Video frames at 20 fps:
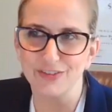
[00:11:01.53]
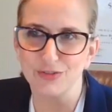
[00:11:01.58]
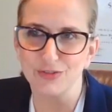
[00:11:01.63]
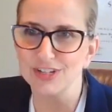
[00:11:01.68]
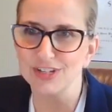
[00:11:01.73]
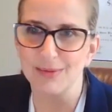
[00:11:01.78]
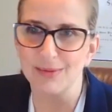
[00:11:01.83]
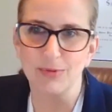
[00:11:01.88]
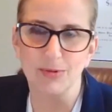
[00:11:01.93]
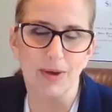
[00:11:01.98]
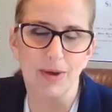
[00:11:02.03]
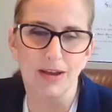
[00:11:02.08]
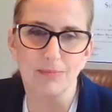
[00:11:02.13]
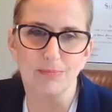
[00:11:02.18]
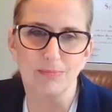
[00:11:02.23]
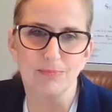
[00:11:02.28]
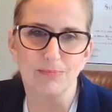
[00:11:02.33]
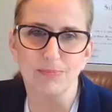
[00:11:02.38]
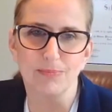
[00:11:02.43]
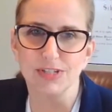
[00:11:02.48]
like, for example,
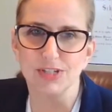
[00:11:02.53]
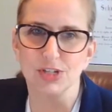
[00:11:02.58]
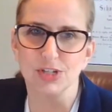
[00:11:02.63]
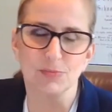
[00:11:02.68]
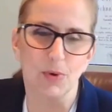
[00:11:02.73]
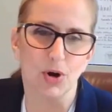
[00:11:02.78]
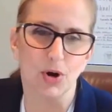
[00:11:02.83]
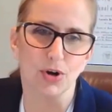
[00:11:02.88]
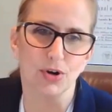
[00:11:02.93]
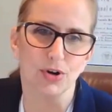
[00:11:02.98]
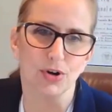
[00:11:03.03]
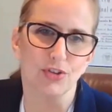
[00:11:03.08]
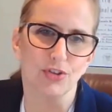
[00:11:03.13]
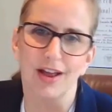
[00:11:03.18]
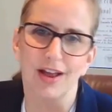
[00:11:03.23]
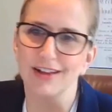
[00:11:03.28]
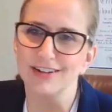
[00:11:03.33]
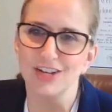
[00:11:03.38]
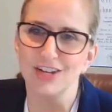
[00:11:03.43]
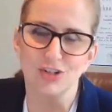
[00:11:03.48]
my business partner
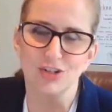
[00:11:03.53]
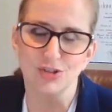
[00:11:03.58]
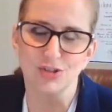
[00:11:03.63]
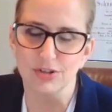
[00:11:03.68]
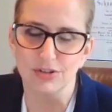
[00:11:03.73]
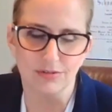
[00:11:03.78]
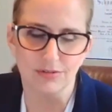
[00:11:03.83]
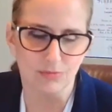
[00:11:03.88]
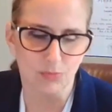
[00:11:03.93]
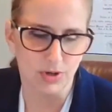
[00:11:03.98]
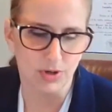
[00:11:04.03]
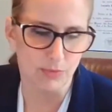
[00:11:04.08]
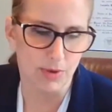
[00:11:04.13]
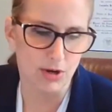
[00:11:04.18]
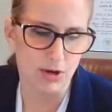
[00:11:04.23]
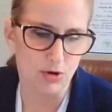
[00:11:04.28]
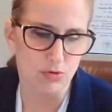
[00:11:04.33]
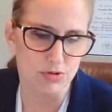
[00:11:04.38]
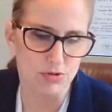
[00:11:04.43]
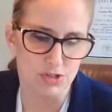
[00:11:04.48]
that I teach one of
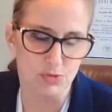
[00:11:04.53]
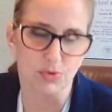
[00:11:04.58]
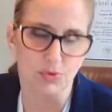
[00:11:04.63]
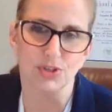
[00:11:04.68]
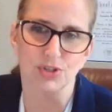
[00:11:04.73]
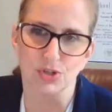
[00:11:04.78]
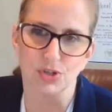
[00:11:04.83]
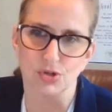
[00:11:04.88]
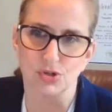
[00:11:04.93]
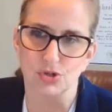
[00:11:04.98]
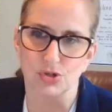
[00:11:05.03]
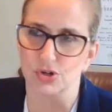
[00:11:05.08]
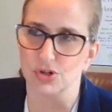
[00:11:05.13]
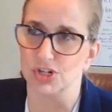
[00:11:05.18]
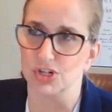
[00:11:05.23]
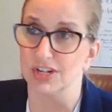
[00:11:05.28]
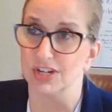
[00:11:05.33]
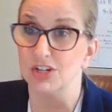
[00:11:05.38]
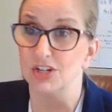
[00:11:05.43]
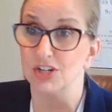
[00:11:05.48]
my courses with is a
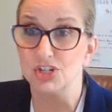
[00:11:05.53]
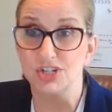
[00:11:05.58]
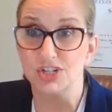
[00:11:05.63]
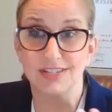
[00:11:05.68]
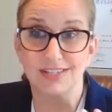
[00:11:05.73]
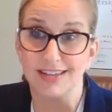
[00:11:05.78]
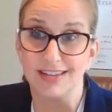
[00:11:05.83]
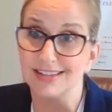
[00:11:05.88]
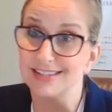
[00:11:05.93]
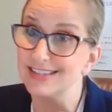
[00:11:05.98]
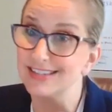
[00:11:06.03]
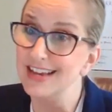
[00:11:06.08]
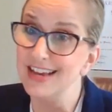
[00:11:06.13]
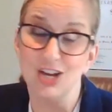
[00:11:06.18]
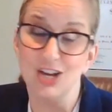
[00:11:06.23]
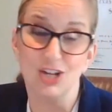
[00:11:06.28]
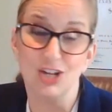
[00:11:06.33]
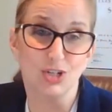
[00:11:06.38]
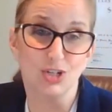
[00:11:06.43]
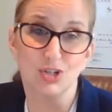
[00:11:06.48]
surgeon, and she says
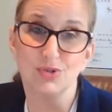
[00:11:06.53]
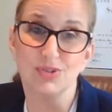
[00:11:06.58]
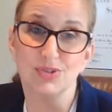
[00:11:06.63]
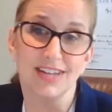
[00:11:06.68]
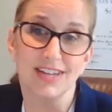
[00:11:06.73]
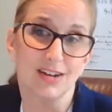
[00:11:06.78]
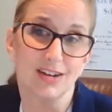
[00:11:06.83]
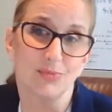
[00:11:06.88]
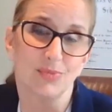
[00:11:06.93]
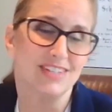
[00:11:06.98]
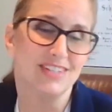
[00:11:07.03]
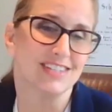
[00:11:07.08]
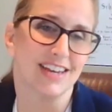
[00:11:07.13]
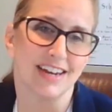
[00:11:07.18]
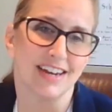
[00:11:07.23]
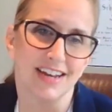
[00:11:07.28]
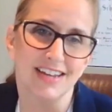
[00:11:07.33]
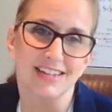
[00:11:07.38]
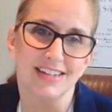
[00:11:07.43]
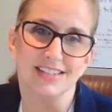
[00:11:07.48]
Tuesday and
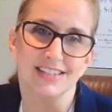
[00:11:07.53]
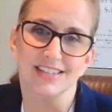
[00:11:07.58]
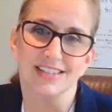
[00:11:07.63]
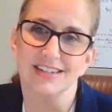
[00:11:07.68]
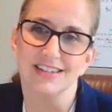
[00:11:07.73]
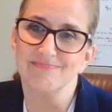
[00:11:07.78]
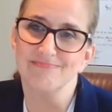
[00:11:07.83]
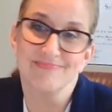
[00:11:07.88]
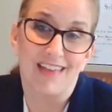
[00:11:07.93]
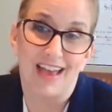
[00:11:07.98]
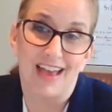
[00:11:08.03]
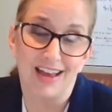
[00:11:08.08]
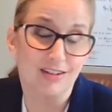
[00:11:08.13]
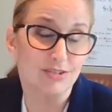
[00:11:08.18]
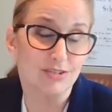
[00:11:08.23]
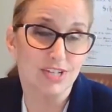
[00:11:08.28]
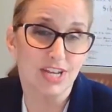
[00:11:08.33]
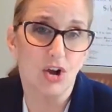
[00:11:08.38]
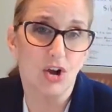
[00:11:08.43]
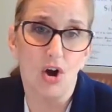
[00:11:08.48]
Wednesday nights, I
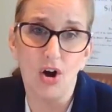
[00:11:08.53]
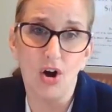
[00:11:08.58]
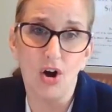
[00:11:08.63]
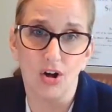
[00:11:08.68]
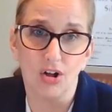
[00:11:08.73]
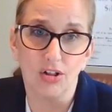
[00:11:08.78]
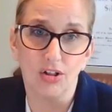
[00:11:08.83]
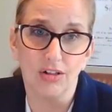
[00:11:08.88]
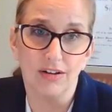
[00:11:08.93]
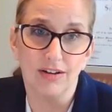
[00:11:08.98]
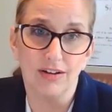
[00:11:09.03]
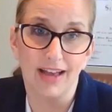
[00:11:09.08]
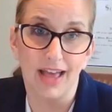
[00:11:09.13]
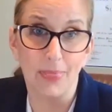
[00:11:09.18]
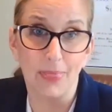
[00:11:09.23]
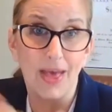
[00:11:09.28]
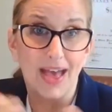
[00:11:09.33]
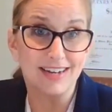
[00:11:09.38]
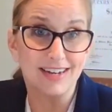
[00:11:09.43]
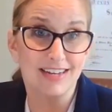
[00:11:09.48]
don't take call.
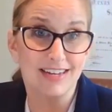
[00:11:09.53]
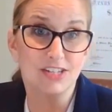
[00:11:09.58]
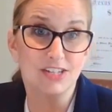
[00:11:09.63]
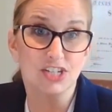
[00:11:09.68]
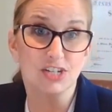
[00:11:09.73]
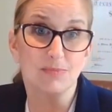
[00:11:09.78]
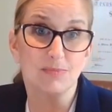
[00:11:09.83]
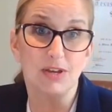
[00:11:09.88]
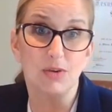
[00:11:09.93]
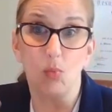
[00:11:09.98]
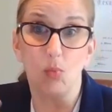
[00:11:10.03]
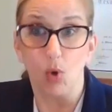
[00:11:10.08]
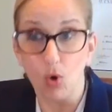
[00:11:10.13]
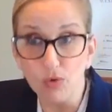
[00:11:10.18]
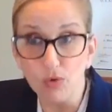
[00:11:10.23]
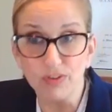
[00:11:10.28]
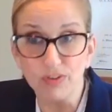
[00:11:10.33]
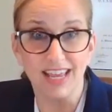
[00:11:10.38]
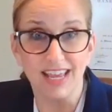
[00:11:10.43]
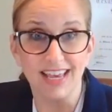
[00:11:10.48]
And that needs to be
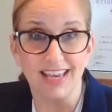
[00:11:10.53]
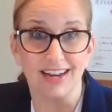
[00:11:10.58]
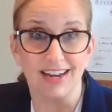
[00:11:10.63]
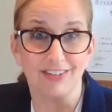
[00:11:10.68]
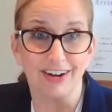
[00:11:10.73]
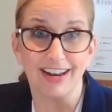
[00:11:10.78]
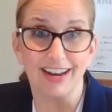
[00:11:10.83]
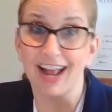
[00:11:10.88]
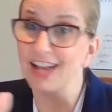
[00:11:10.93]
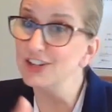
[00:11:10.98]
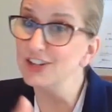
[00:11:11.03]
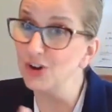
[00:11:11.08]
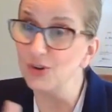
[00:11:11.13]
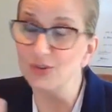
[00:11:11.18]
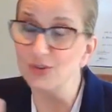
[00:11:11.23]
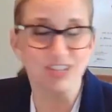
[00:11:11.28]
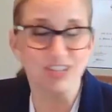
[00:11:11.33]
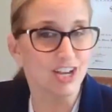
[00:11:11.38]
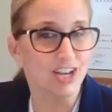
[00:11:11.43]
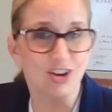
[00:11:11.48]
woven in, right? I
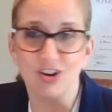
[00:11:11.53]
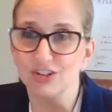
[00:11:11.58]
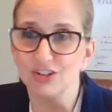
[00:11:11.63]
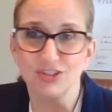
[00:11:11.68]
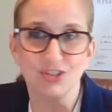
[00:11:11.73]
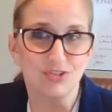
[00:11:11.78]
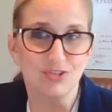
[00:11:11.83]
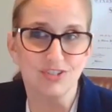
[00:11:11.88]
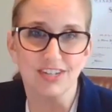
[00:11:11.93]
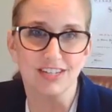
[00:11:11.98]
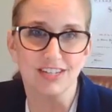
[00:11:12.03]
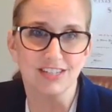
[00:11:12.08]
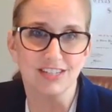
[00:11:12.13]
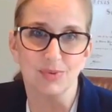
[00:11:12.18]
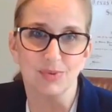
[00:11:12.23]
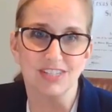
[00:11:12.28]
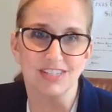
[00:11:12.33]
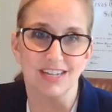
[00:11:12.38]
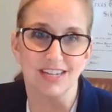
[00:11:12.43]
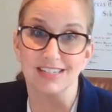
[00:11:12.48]
don't take call Tuesdays
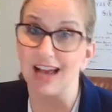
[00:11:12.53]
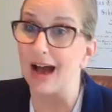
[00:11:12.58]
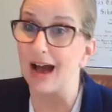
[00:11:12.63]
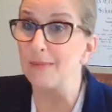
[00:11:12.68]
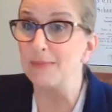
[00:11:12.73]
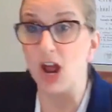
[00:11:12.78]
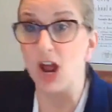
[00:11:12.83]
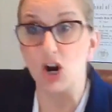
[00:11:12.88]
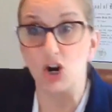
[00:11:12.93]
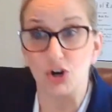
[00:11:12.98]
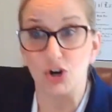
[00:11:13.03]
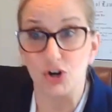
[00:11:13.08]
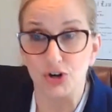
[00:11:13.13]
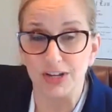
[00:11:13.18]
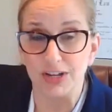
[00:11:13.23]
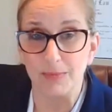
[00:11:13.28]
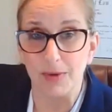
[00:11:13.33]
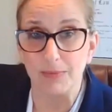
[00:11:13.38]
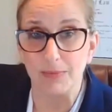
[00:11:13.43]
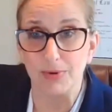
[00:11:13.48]
and Wednesdays. I'm not
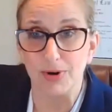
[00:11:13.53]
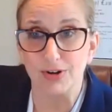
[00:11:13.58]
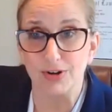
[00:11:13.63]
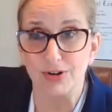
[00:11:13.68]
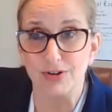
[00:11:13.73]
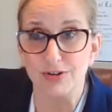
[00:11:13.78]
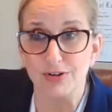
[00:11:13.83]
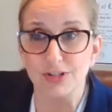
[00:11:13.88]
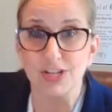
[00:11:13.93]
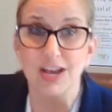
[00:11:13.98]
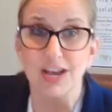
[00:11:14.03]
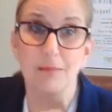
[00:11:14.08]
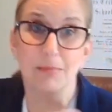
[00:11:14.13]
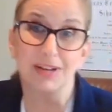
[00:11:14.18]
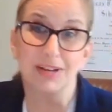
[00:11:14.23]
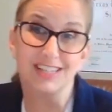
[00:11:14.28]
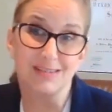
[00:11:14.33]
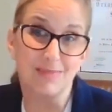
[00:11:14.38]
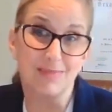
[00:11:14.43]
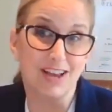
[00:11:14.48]
hurting my partners
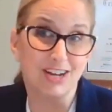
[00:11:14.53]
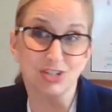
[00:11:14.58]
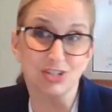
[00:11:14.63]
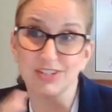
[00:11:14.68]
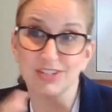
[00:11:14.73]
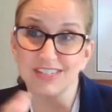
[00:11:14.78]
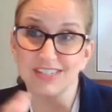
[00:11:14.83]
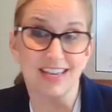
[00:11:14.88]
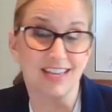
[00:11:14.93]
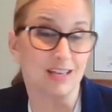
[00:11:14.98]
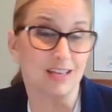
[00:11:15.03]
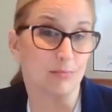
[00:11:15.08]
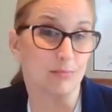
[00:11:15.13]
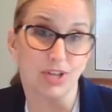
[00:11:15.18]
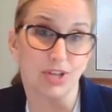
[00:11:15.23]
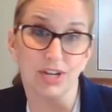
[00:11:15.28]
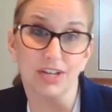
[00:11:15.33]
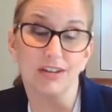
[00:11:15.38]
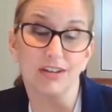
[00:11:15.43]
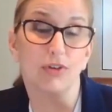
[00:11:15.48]
because I'm actually taking
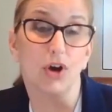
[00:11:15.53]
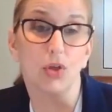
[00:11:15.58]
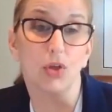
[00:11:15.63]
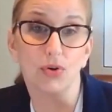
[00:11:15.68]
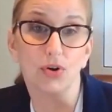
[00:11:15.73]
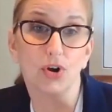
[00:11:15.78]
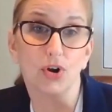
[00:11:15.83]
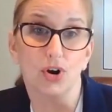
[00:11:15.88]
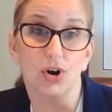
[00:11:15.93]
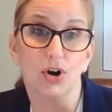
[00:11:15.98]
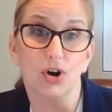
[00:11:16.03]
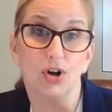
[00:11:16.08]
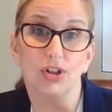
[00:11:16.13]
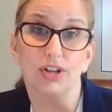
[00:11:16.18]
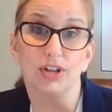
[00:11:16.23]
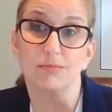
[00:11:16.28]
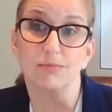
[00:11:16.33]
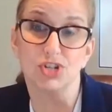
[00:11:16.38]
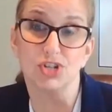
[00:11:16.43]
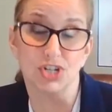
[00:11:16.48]
plenty of other call
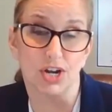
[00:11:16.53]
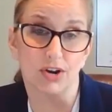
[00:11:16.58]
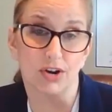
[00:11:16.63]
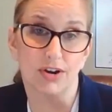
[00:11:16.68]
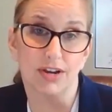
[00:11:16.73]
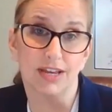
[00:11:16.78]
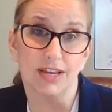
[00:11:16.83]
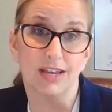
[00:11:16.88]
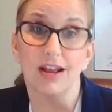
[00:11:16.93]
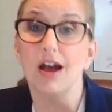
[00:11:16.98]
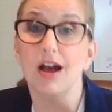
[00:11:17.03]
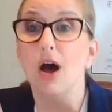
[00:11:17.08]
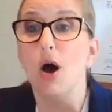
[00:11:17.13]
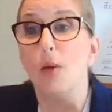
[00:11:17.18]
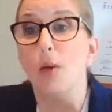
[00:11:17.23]
and I'm sharing it,